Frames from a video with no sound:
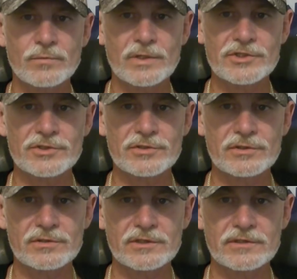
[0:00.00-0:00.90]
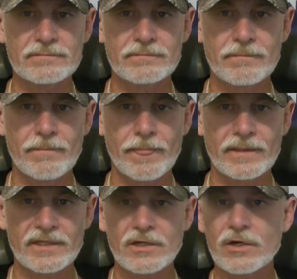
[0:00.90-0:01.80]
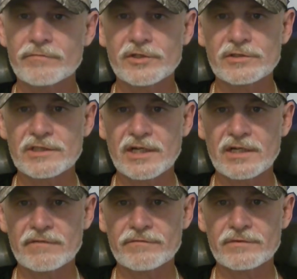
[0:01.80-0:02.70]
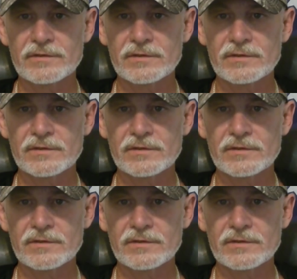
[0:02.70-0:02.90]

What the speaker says: what you're doing, get off your duff,